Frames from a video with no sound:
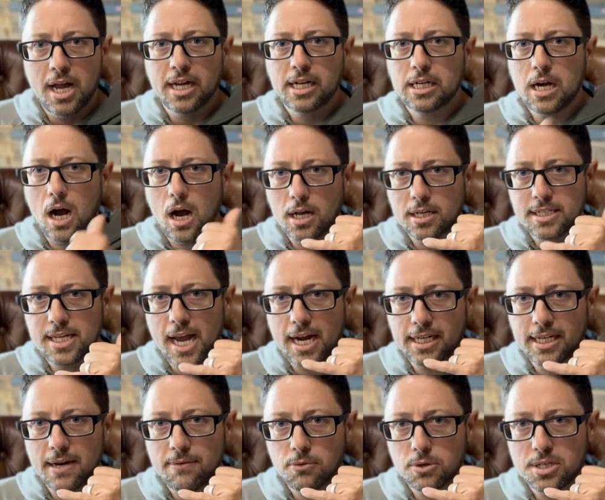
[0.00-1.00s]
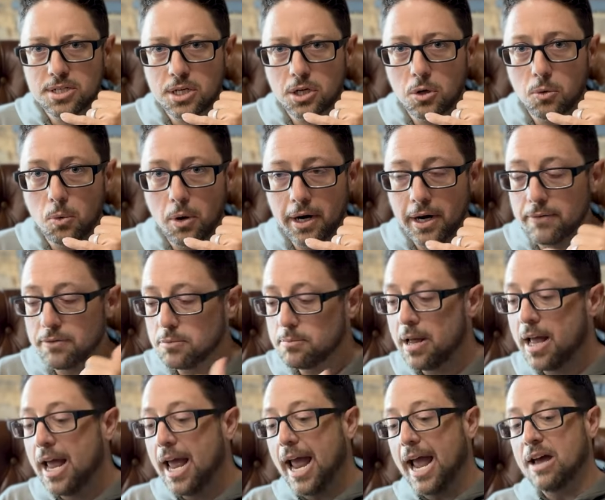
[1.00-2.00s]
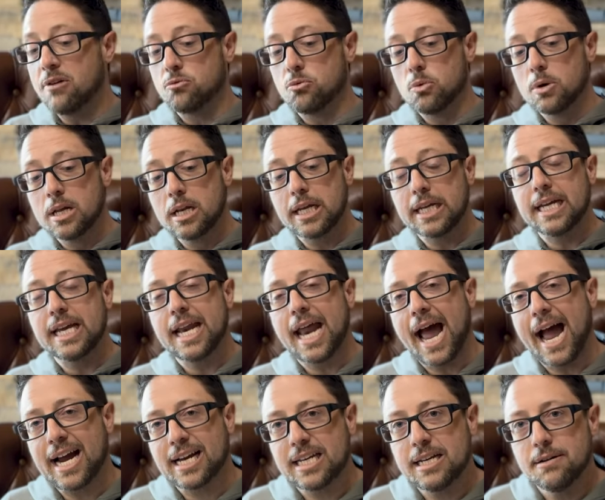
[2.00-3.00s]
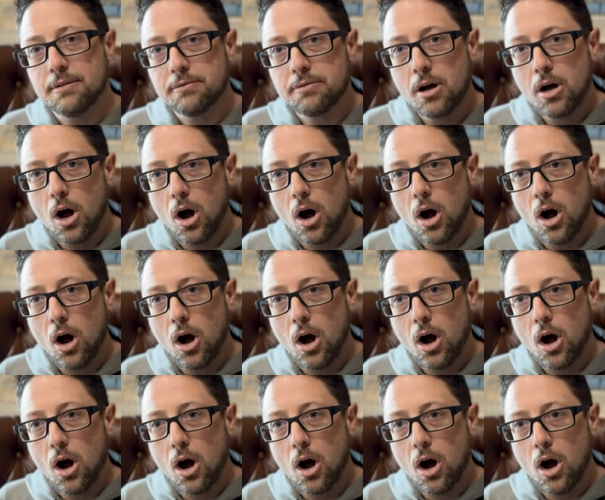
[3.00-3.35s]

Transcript: Contact every single one of them and really get active